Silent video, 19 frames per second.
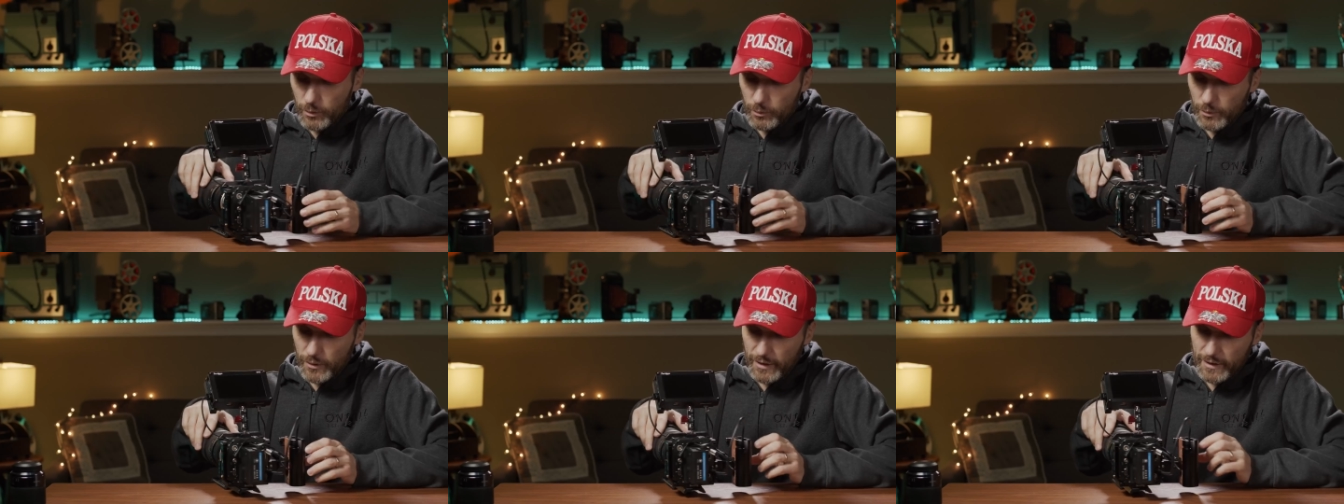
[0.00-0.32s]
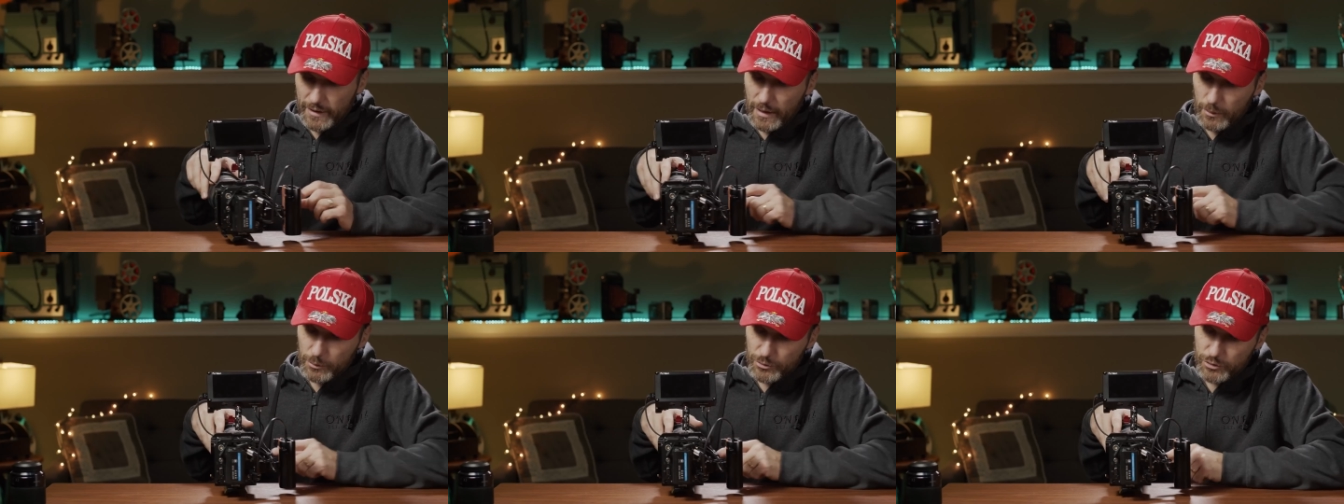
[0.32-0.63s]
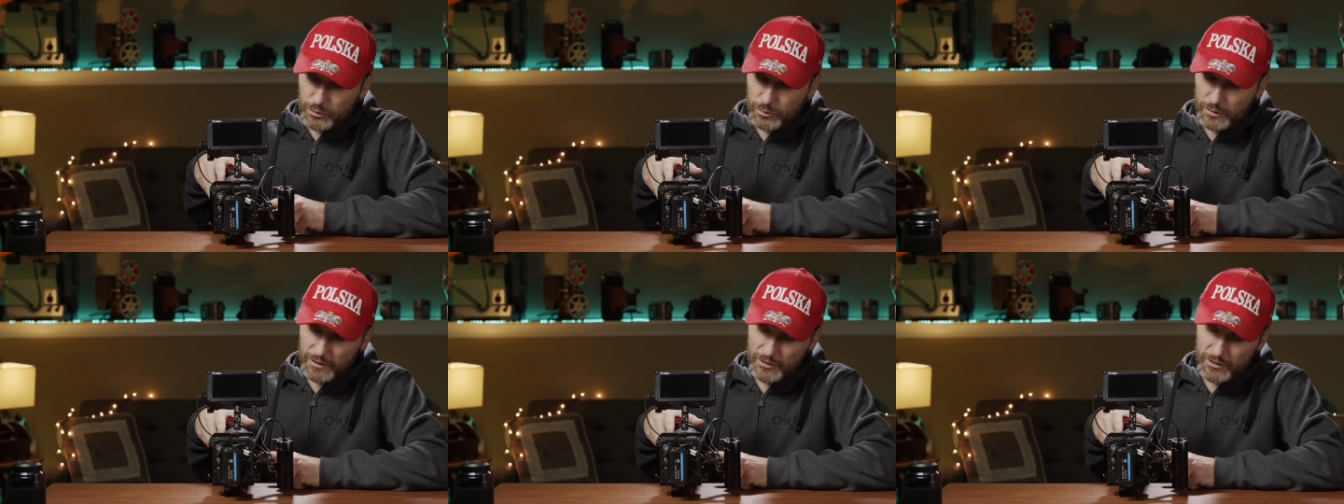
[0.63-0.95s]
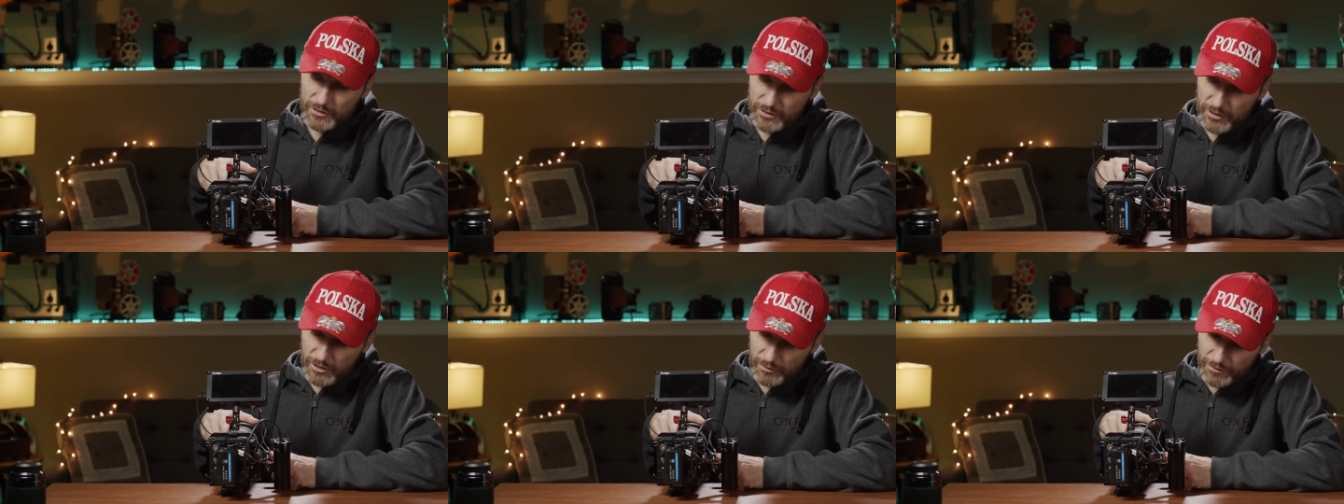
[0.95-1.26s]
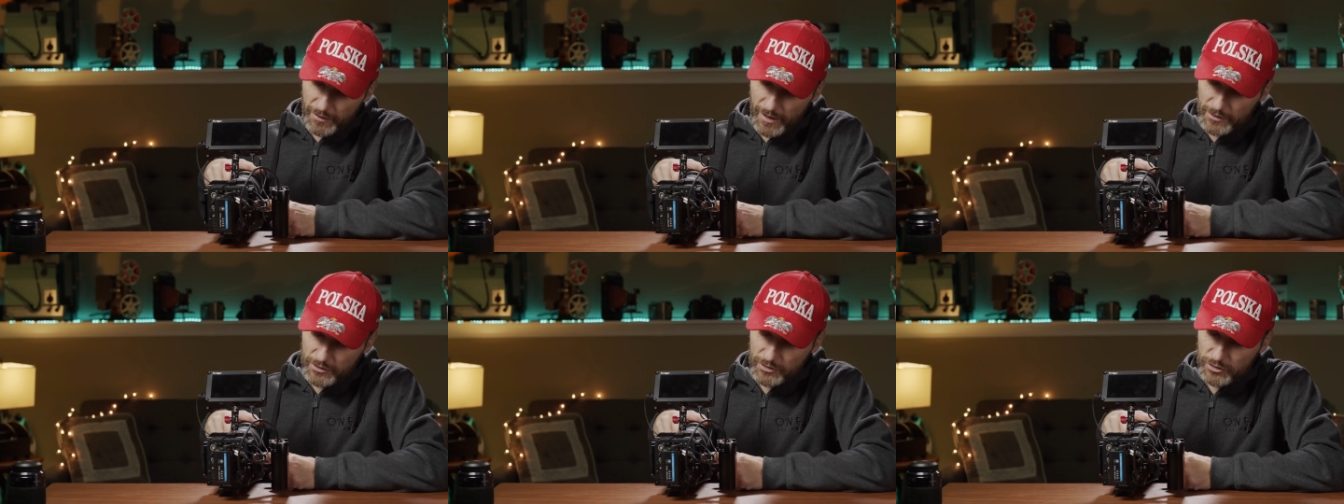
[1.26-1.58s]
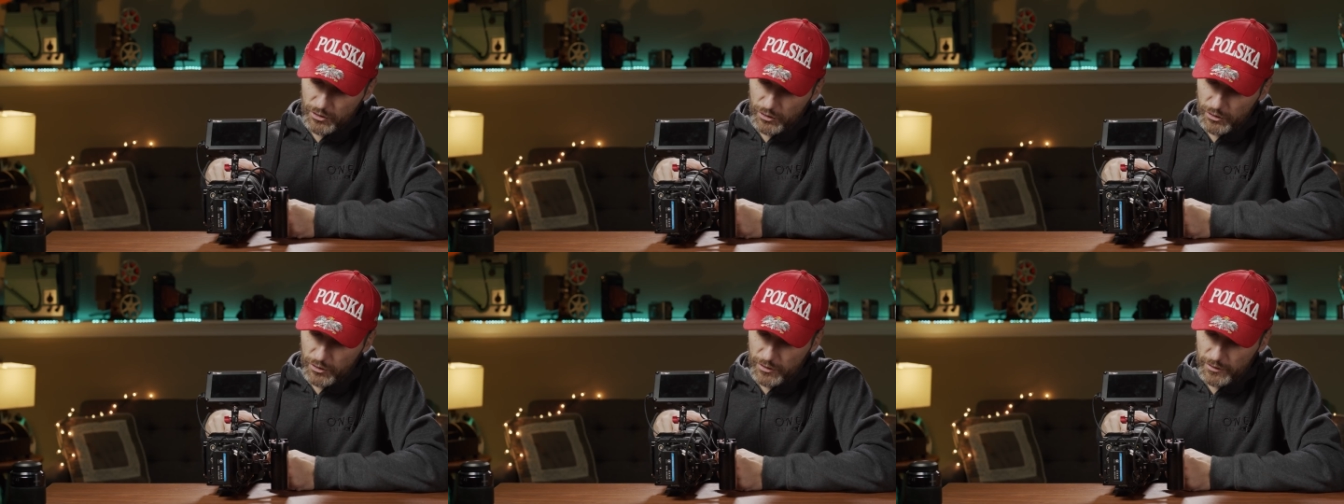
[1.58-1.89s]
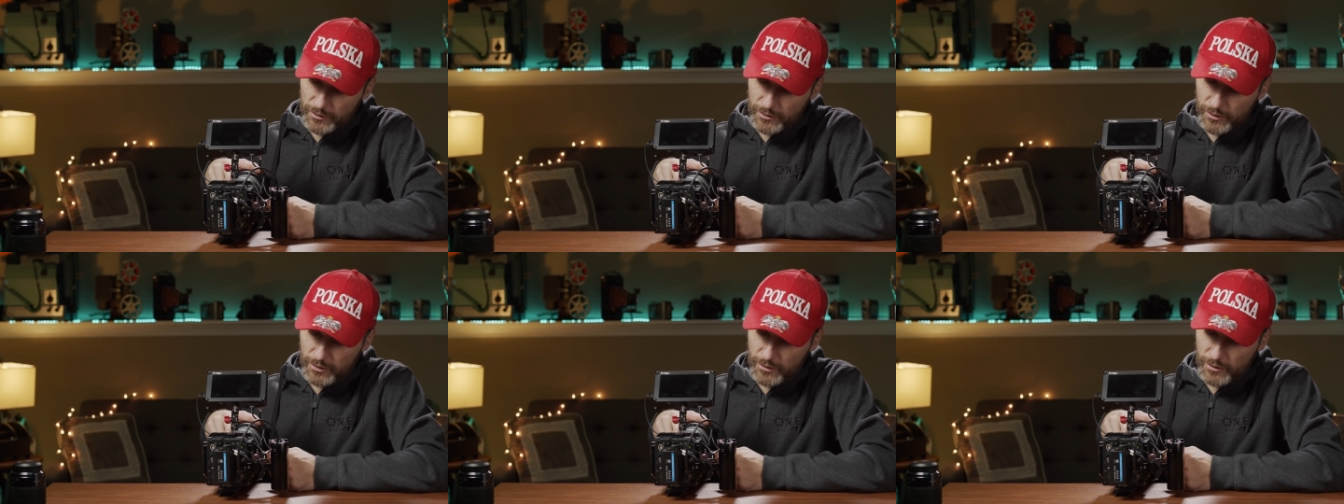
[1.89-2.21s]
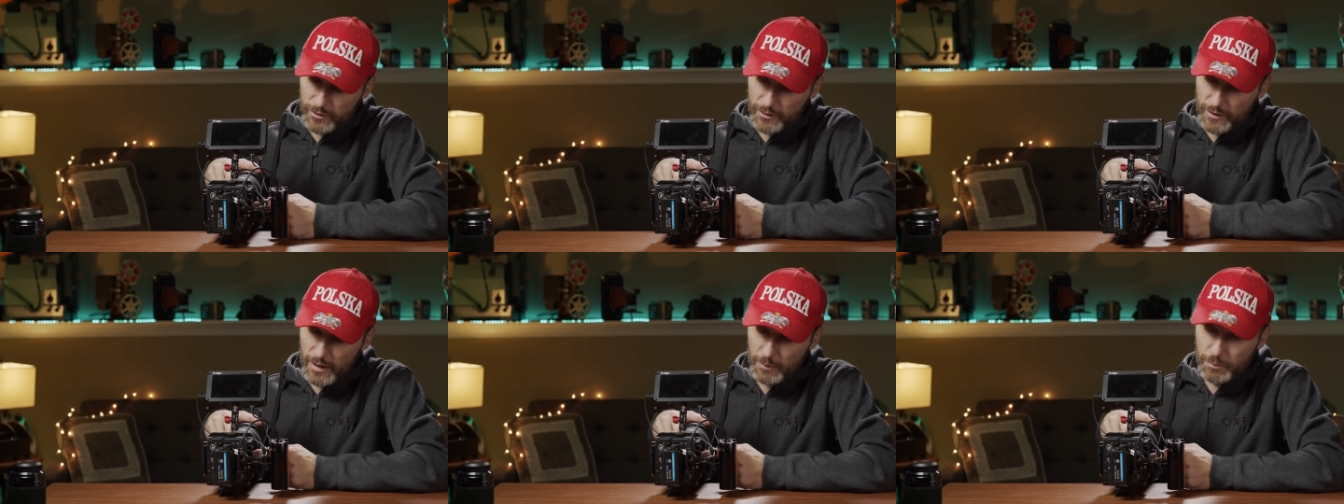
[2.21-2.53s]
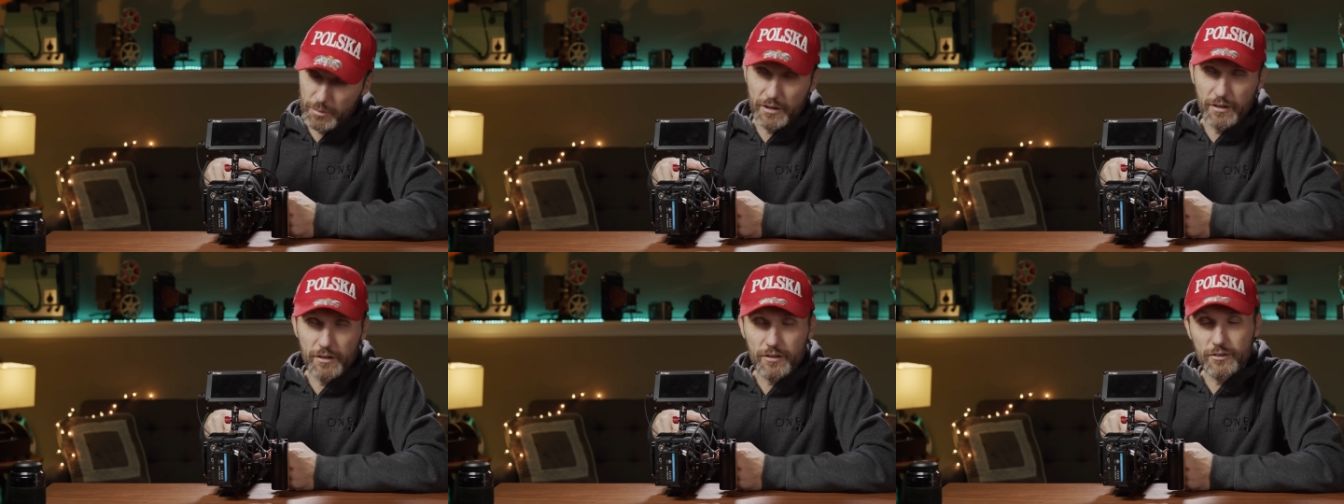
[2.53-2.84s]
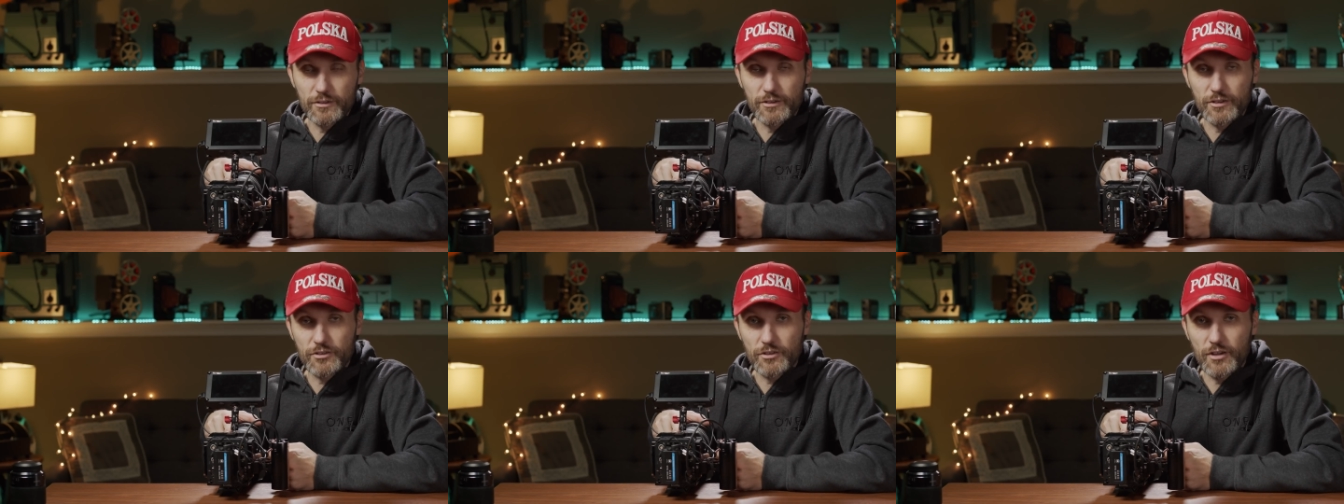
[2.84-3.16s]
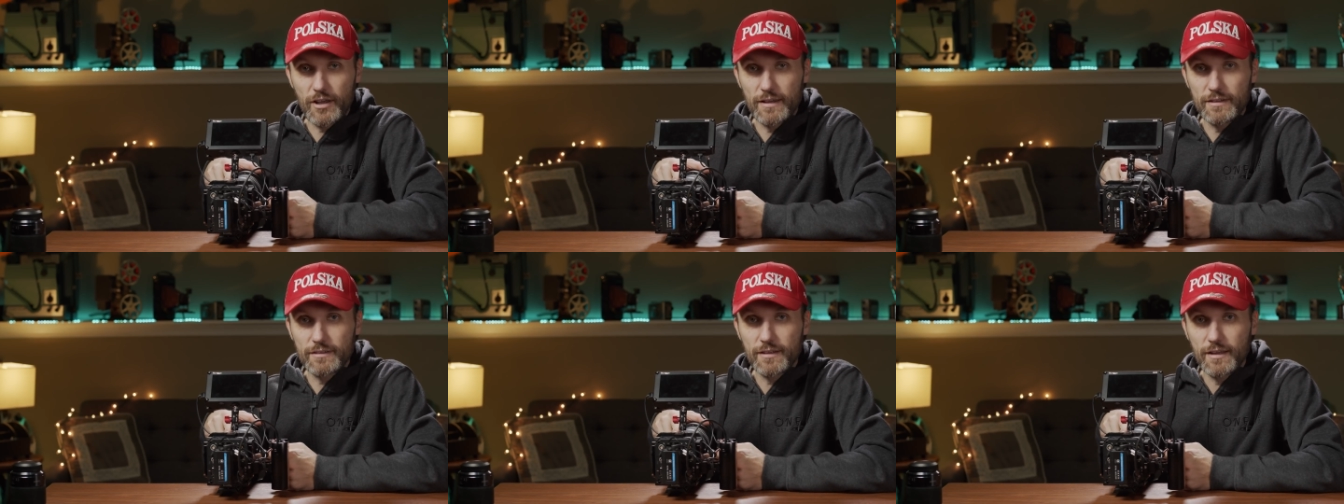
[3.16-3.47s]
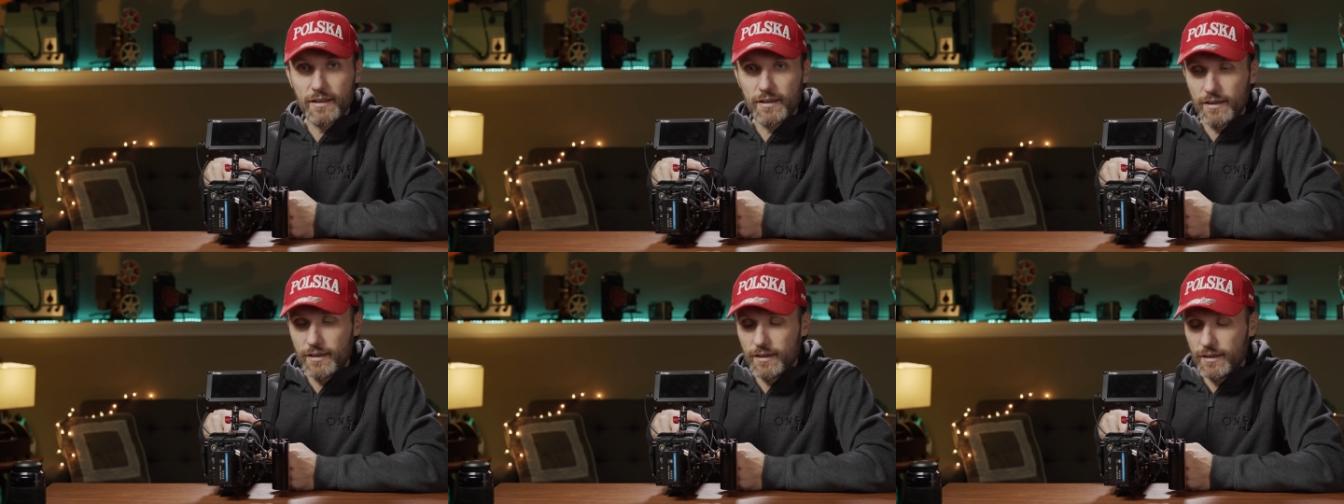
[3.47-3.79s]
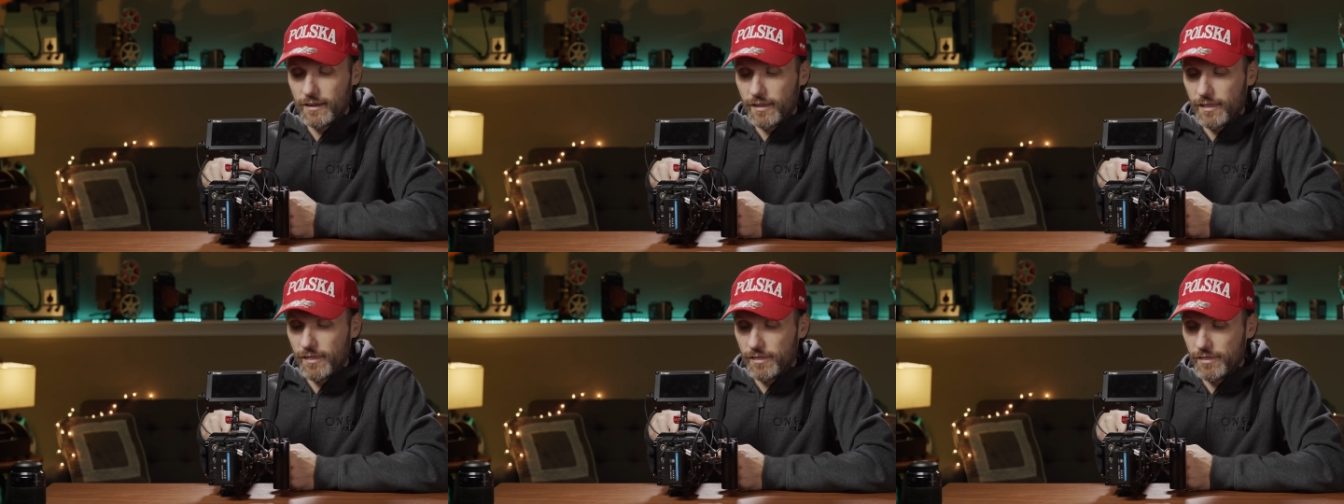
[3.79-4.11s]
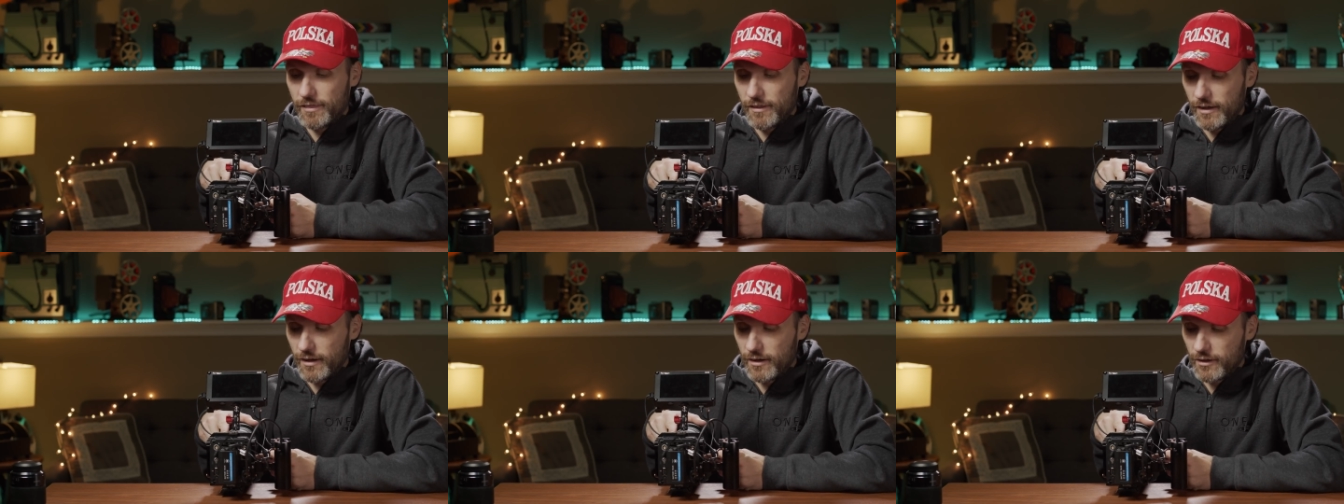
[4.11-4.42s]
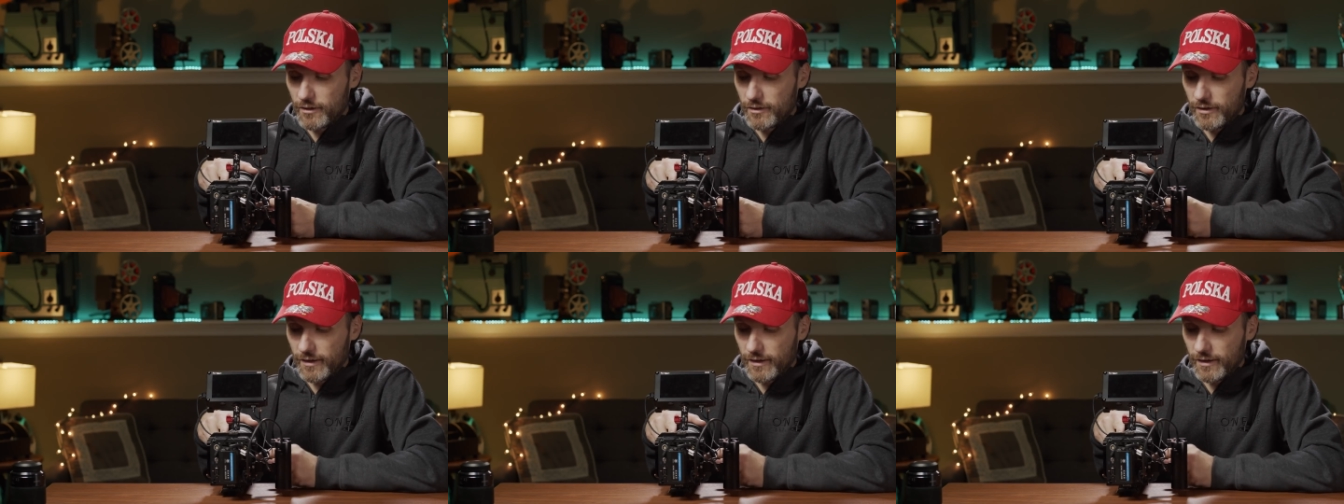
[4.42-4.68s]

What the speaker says: when it comes to the CFast door that are up here on the side, they're,